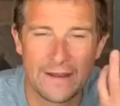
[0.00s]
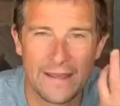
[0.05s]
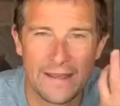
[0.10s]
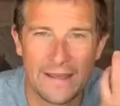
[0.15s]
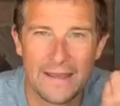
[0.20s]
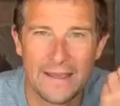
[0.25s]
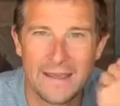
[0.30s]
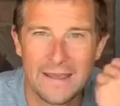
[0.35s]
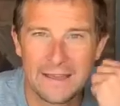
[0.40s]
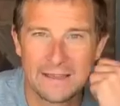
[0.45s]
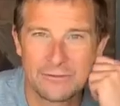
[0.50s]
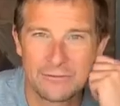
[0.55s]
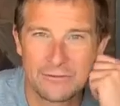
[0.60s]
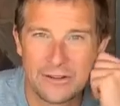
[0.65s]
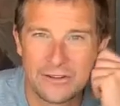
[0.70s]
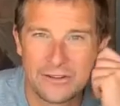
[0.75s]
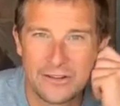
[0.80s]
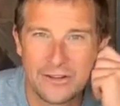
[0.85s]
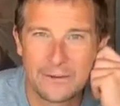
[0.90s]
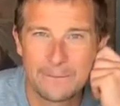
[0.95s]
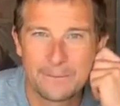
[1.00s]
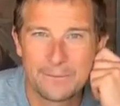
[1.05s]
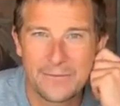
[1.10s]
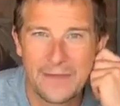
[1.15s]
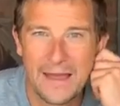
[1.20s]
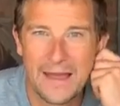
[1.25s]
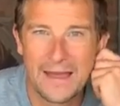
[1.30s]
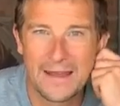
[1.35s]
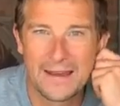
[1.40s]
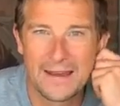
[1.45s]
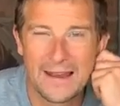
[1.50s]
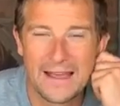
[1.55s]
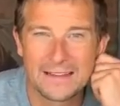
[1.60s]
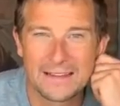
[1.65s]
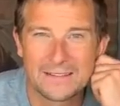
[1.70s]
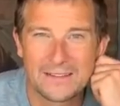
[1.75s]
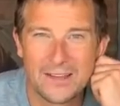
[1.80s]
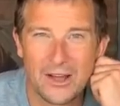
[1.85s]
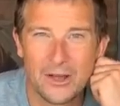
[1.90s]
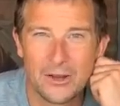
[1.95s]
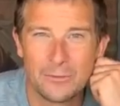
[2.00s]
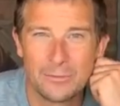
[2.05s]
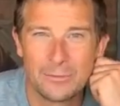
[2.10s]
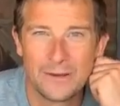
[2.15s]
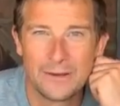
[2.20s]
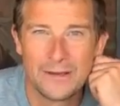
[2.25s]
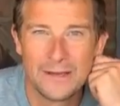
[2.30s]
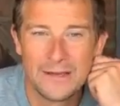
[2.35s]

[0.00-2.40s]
to hear his vision, and let's hope